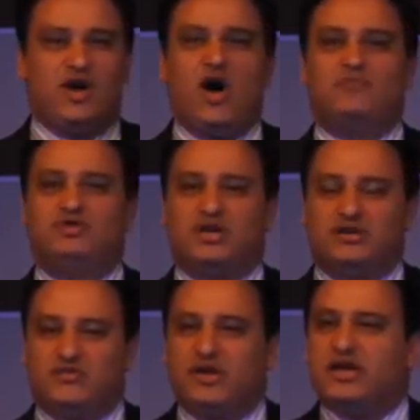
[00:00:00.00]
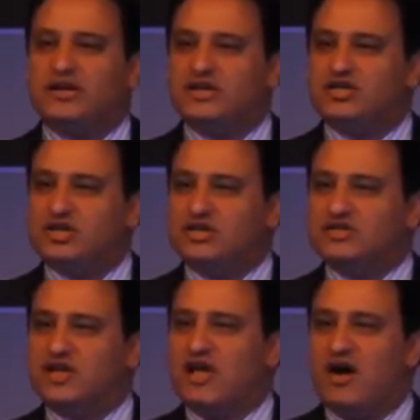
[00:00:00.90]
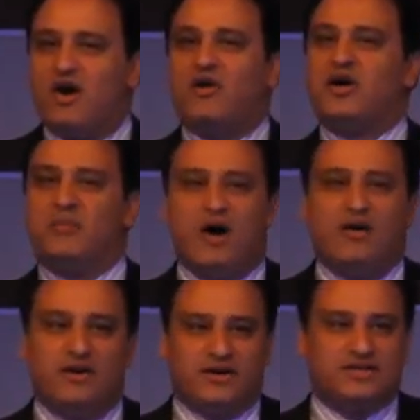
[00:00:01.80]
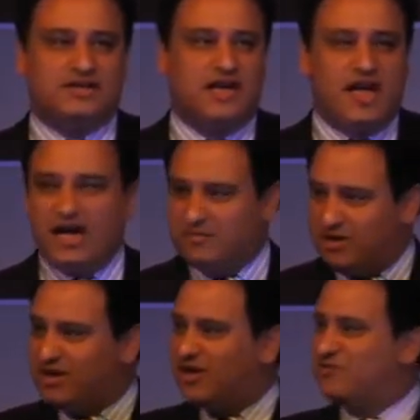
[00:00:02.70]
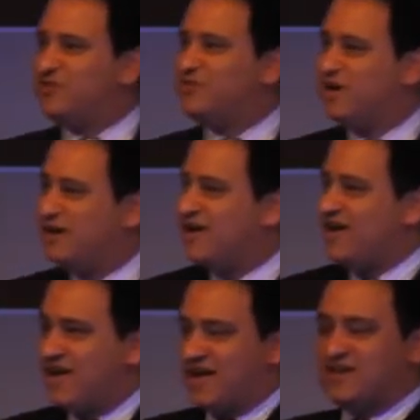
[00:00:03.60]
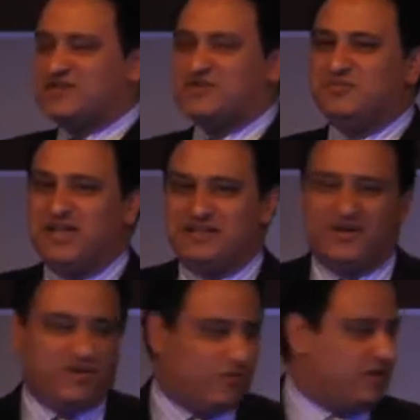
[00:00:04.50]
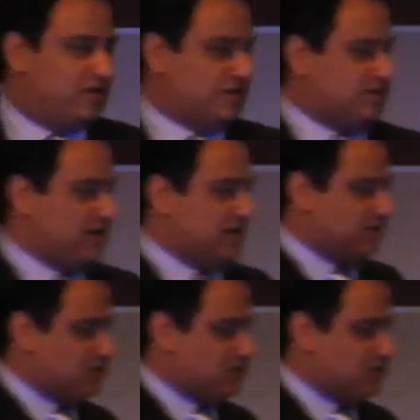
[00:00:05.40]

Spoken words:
and object recognitions are among us, and many of you I assume that they are with us in